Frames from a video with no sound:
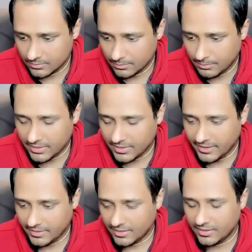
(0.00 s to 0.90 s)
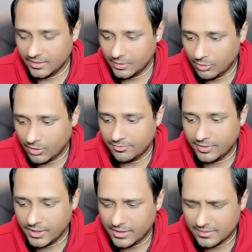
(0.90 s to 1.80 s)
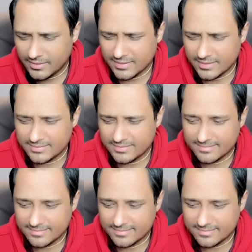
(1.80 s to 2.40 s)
but internally you are feeling uh,